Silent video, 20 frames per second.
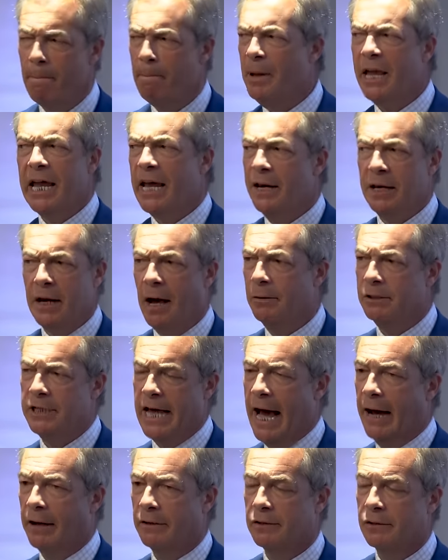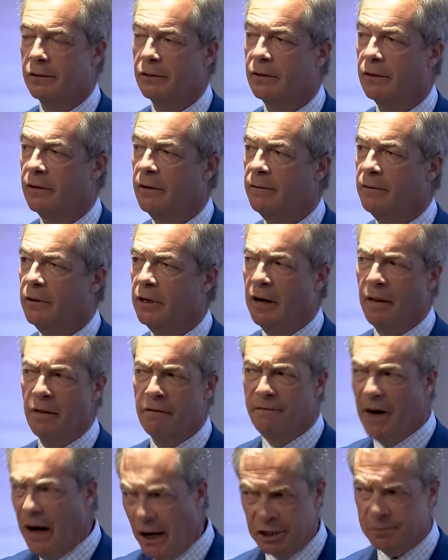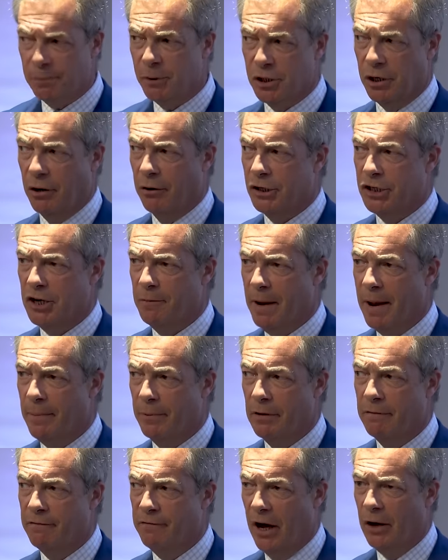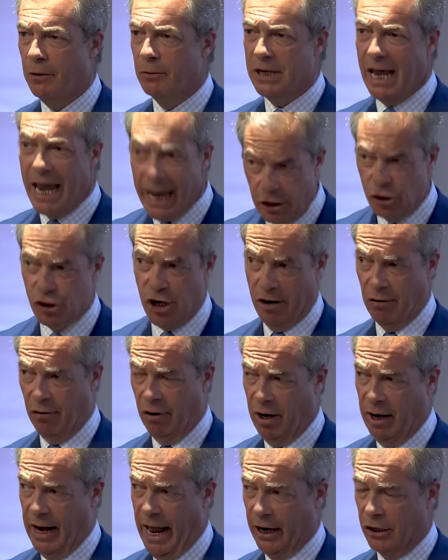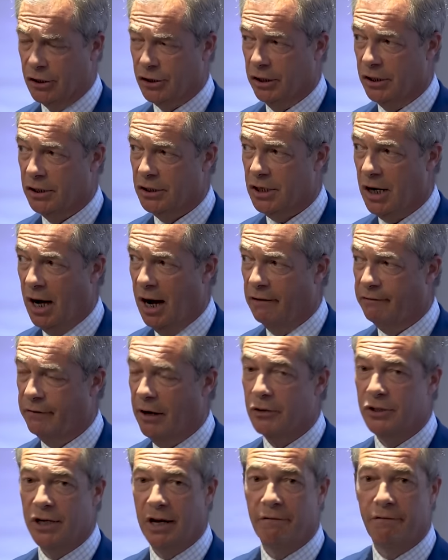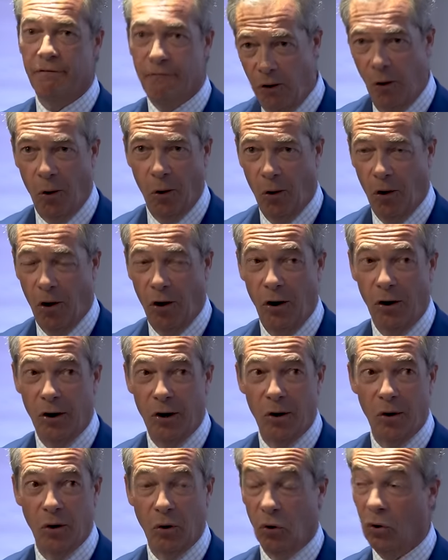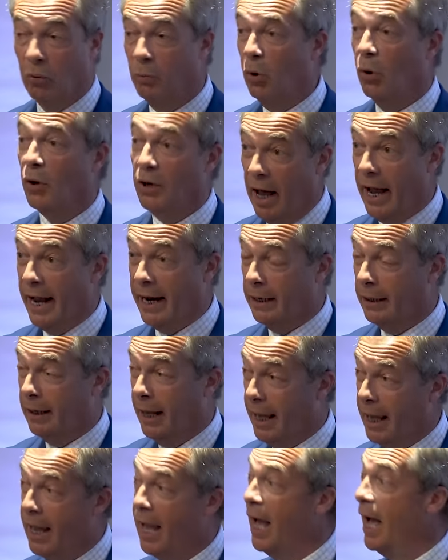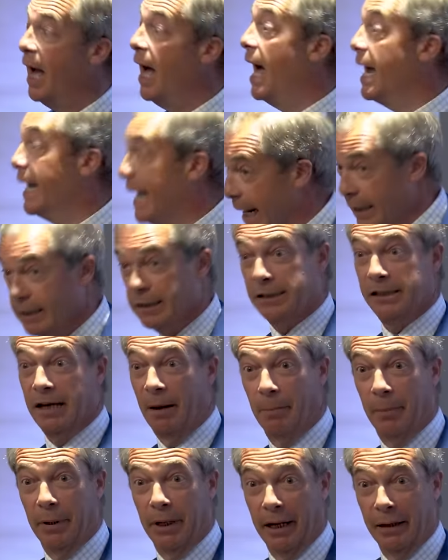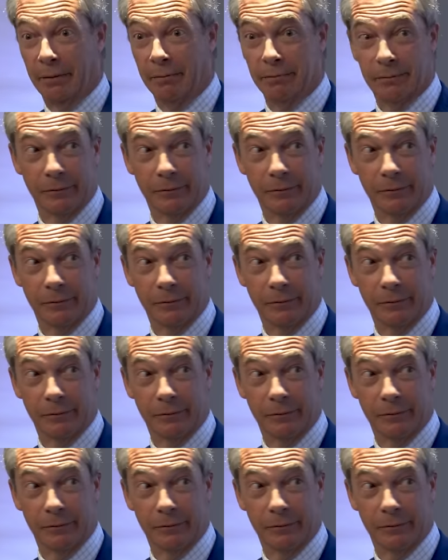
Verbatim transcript: Be in no doubt, you know, the vast majority of people who vote in general elections are voting for or more likely against somebody.